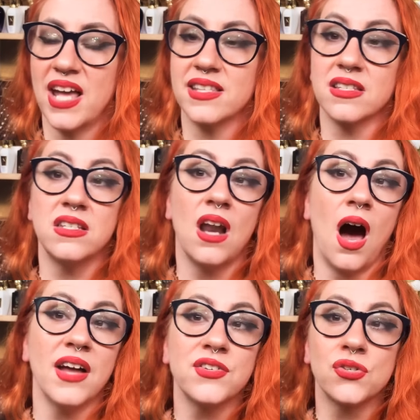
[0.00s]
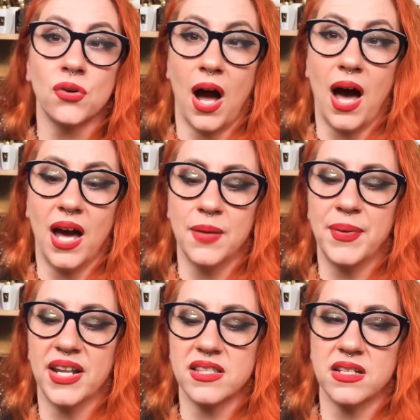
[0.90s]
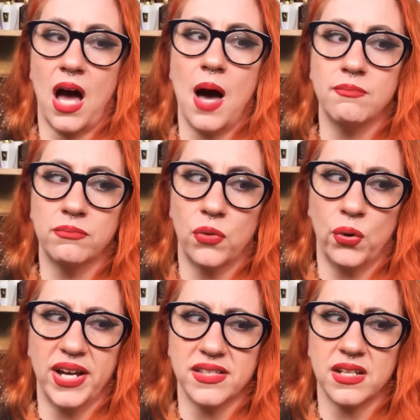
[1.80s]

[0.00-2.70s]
It's not dry, but it's not moist.